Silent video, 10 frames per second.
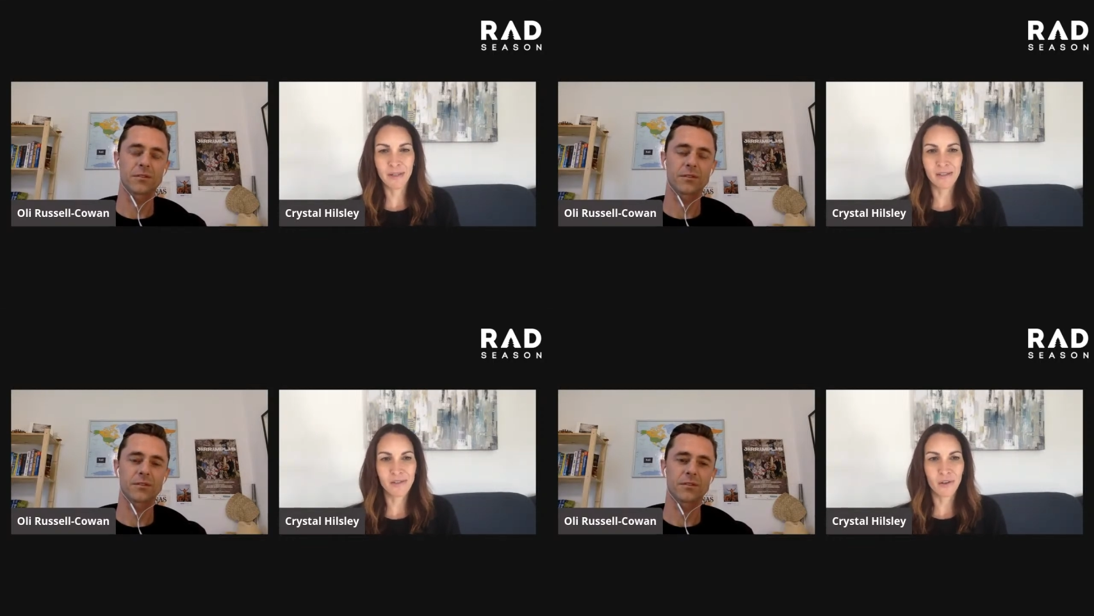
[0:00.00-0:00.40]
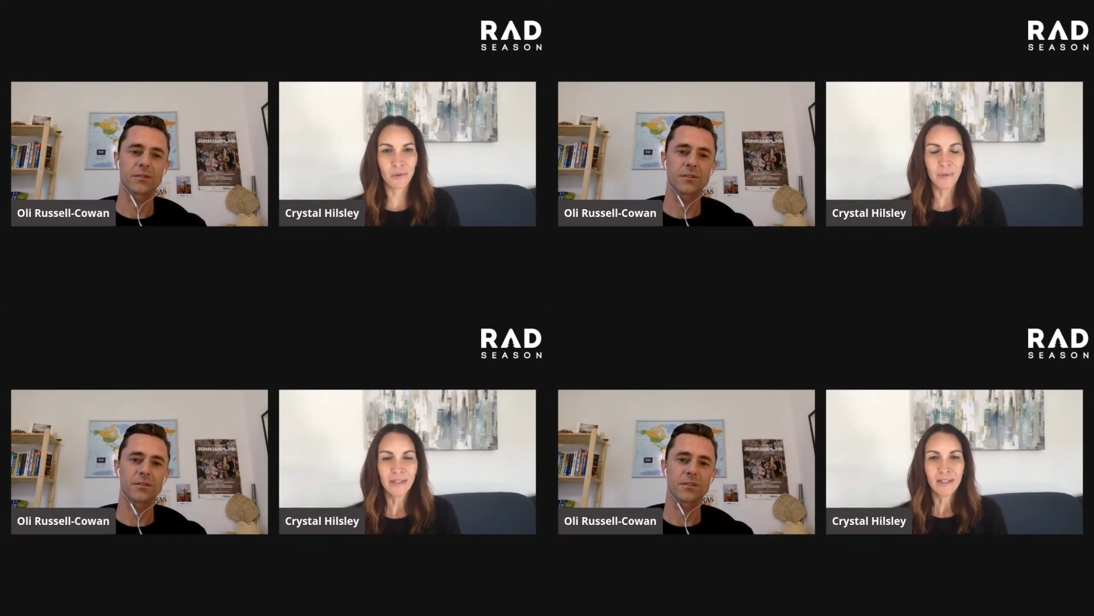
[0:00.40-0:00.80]
Speaker 1: And
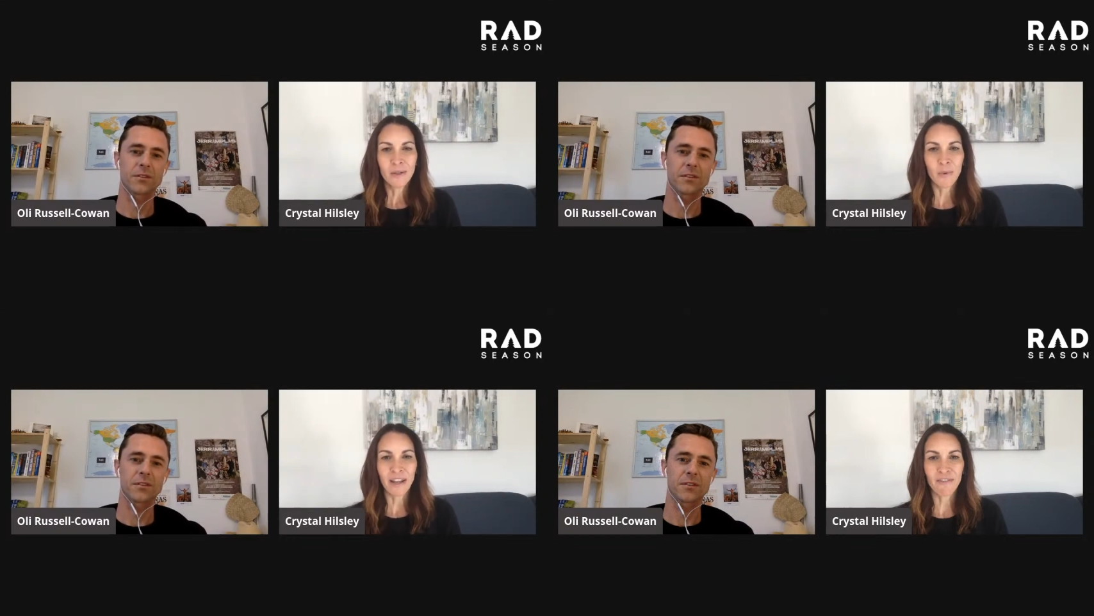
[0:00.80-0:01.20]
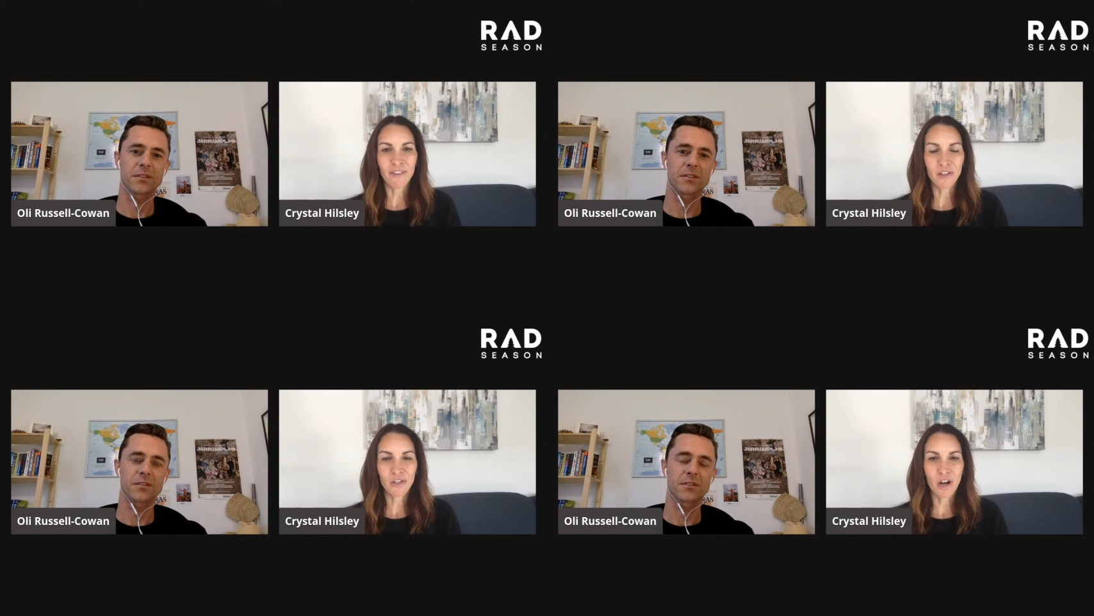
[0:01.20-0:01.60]
so when I
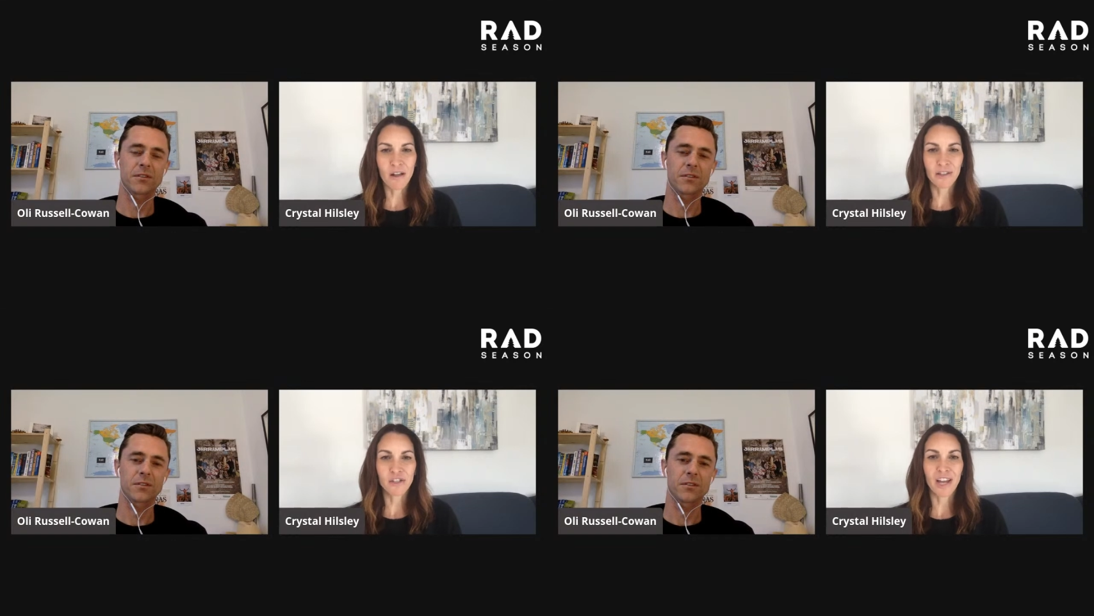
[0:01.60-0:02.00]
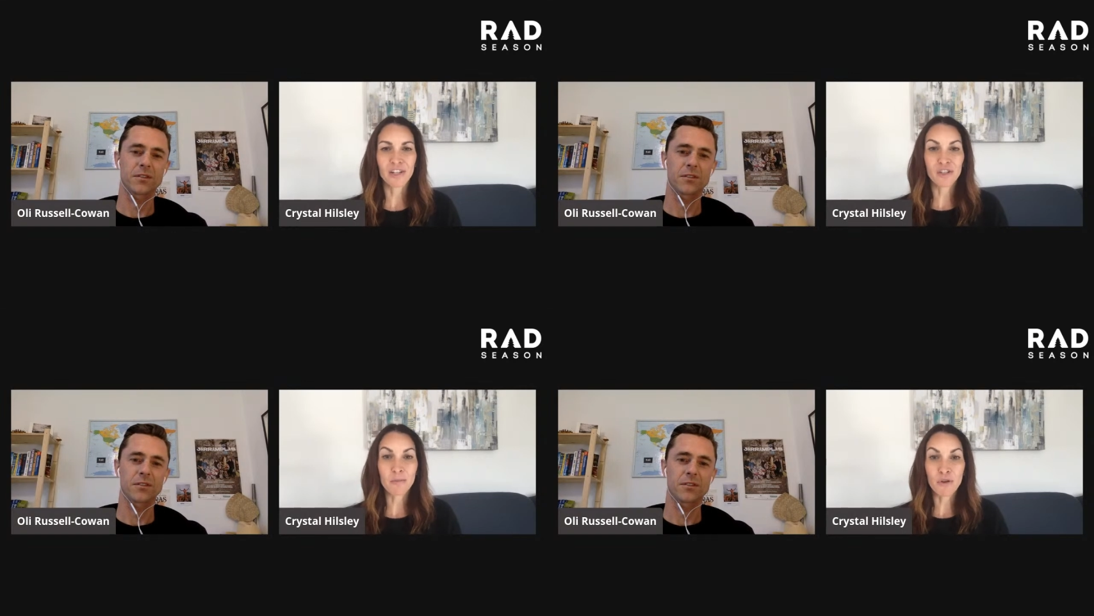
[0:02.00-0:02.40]
finished college, I
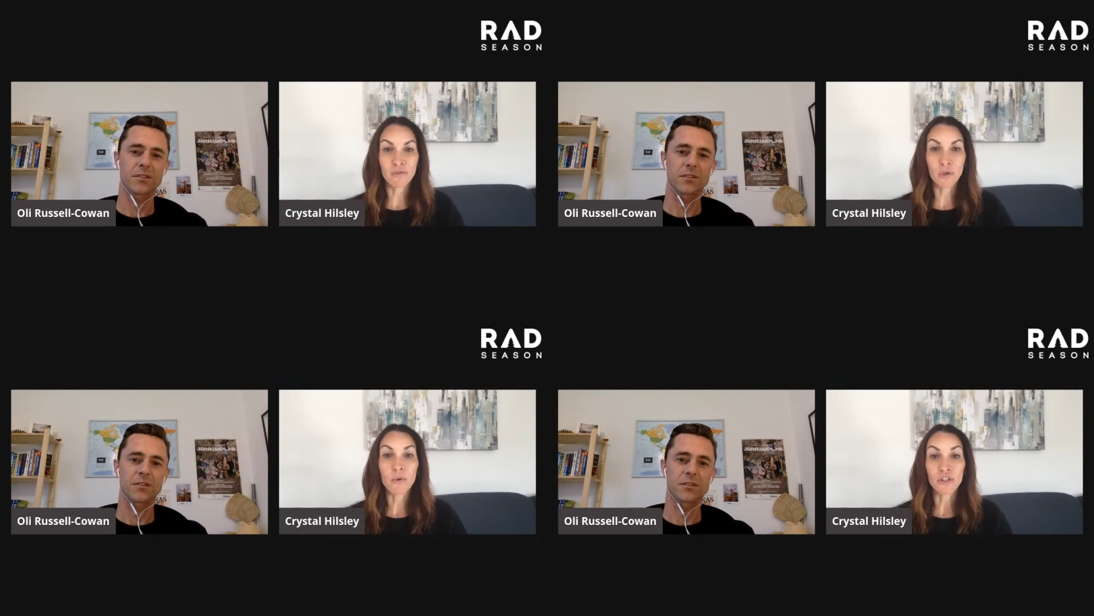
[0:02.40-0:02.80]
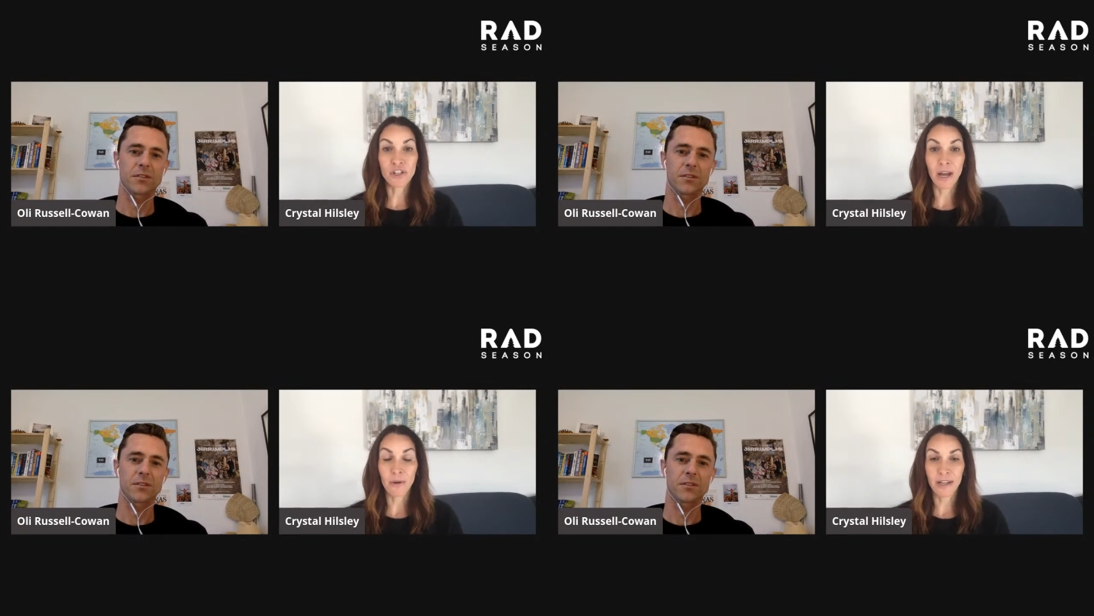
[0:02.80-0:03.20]
actually moved to Orange
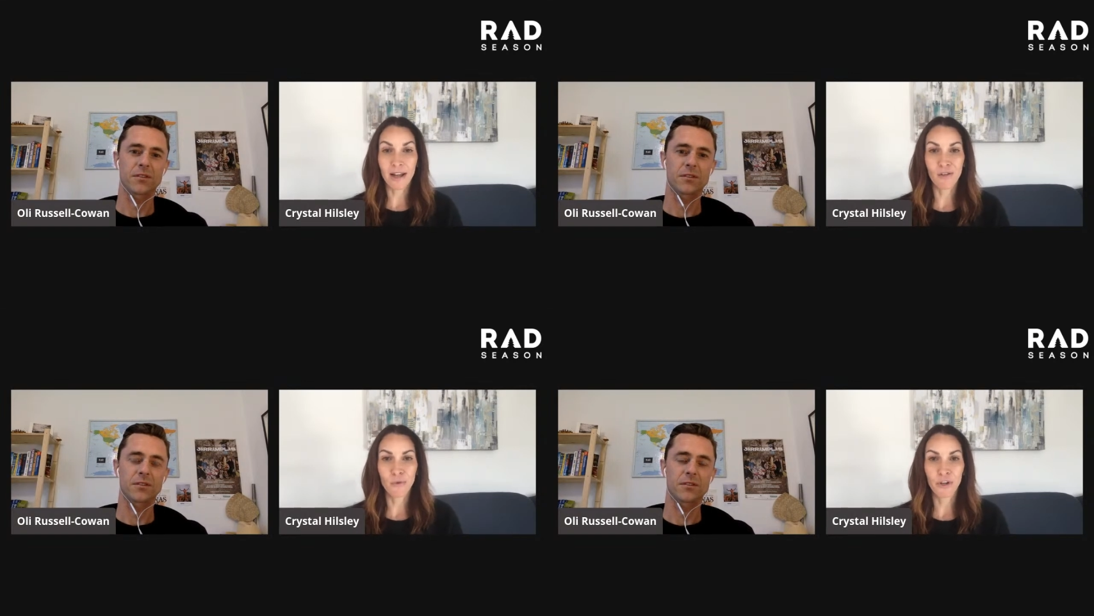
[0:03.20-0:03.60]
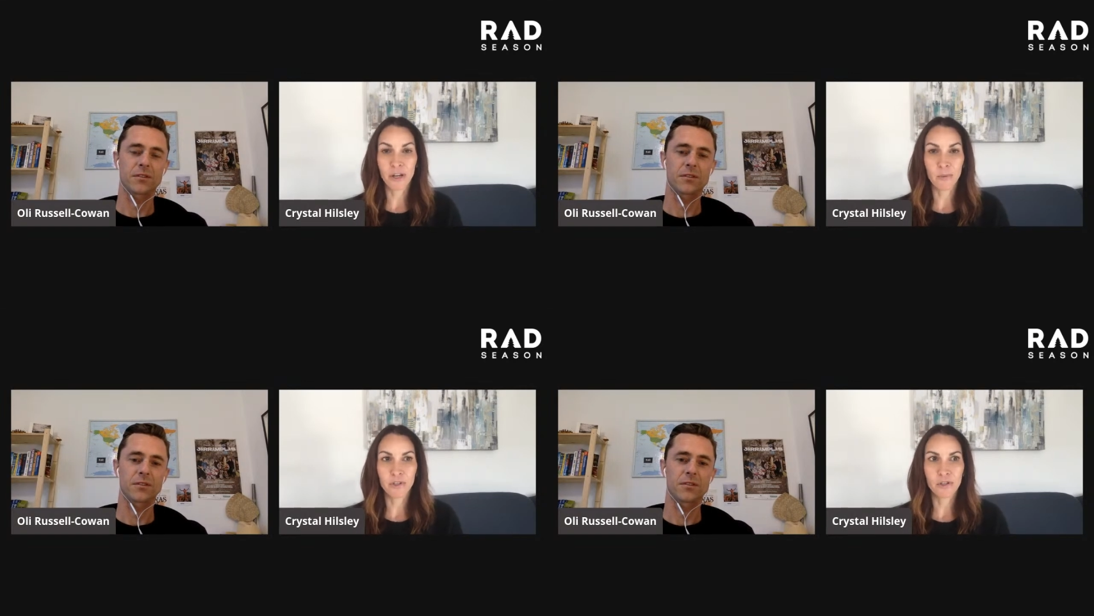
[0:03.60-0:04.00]
County,
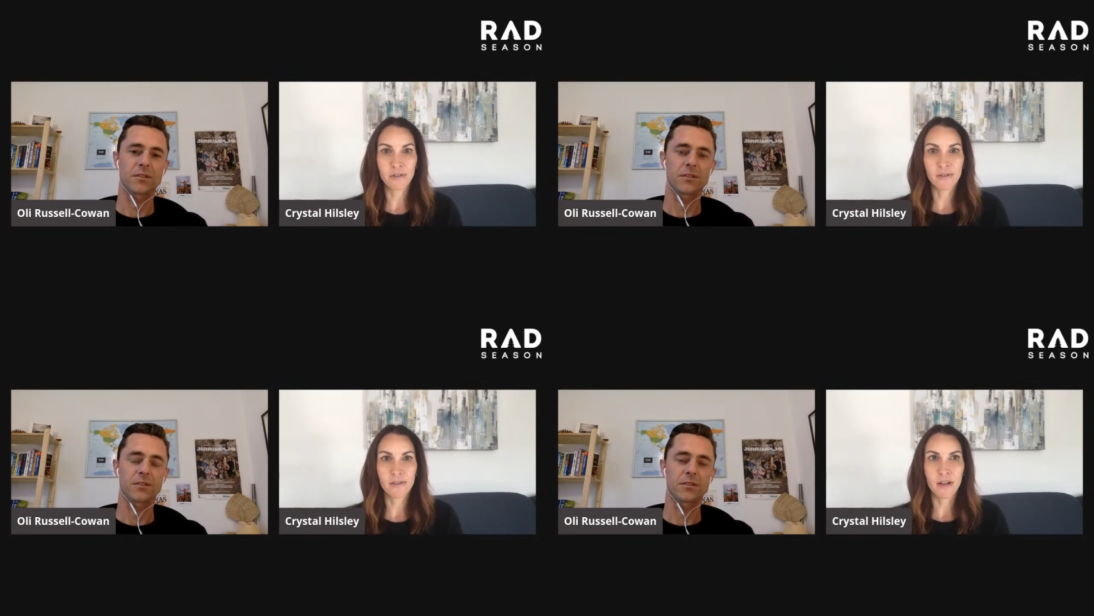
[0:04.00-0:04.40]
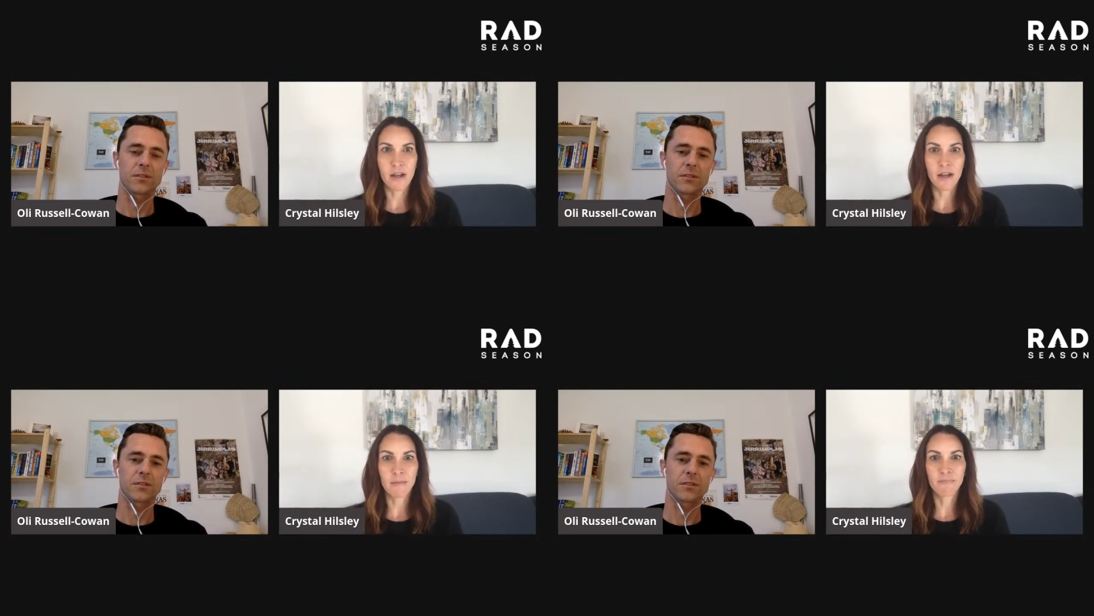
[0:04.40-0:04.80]
California, which is
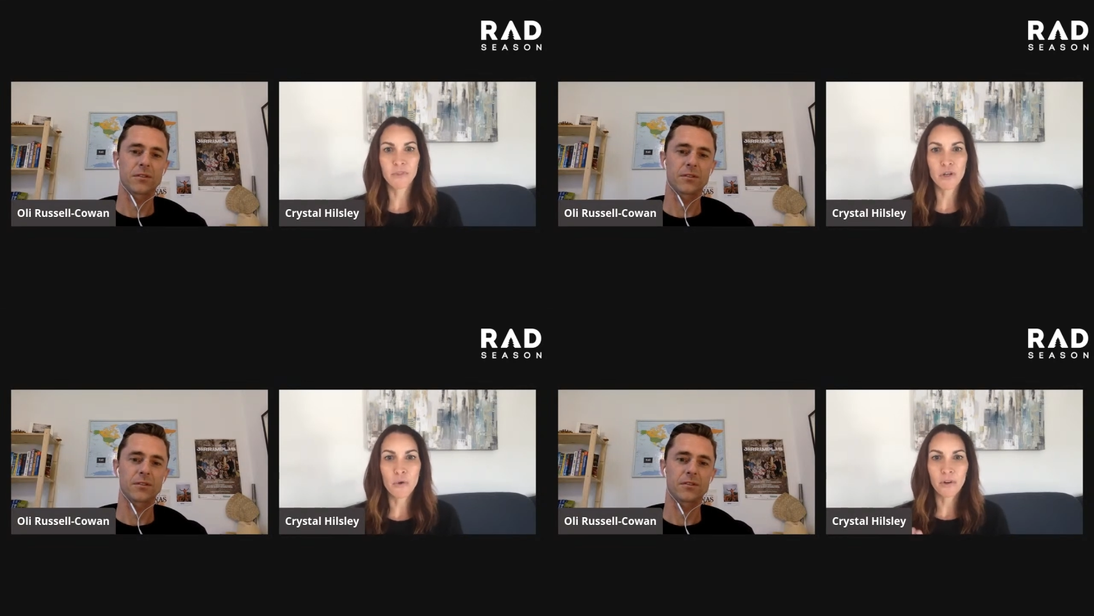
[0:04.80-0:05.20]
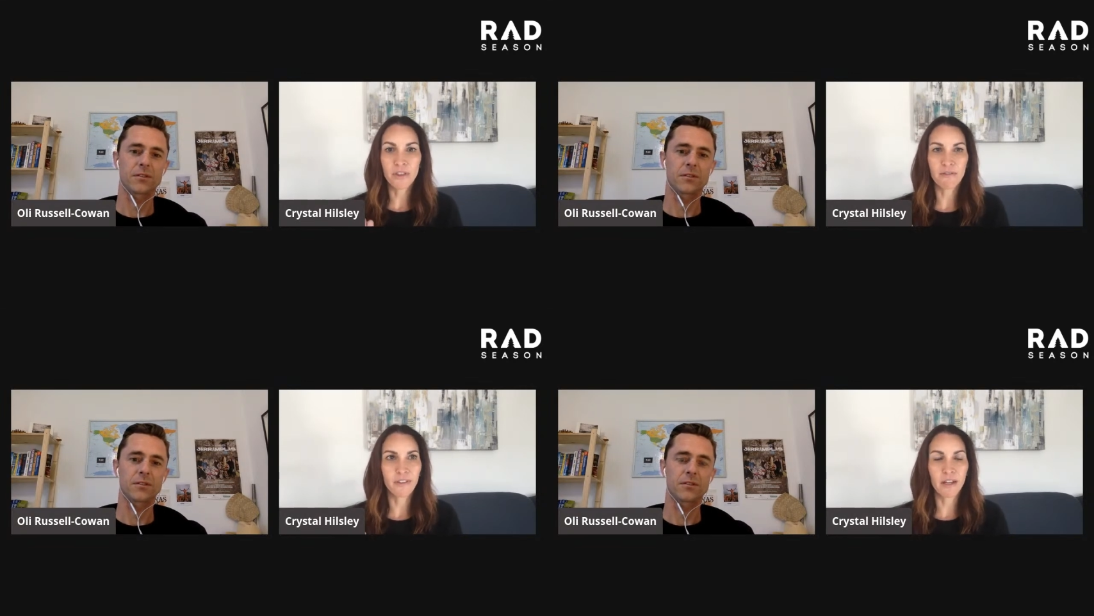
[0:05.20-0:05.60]
um,
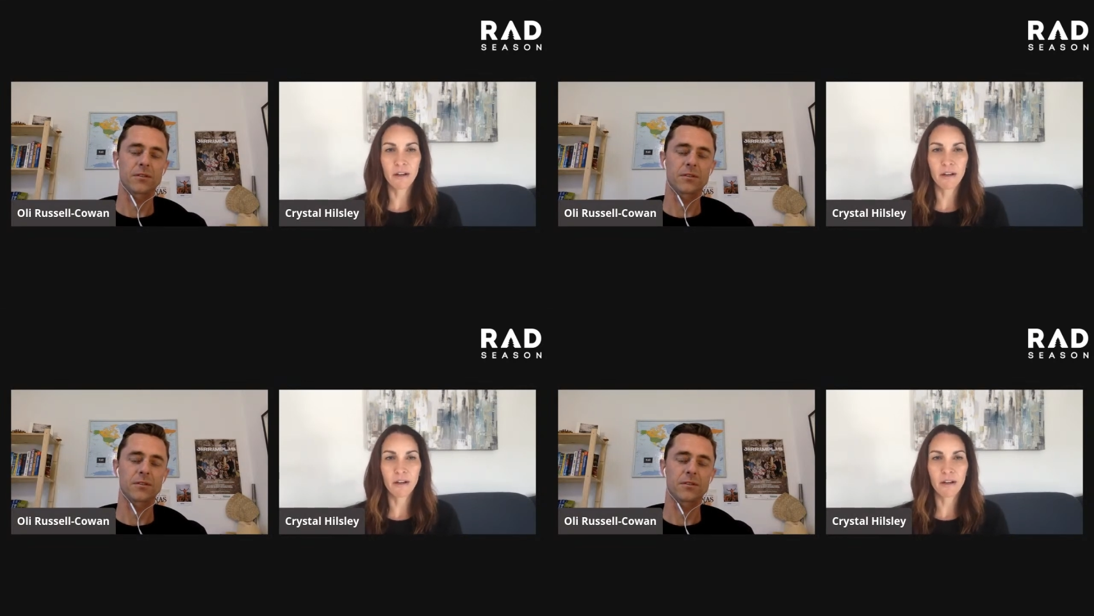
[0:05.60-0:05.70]
north of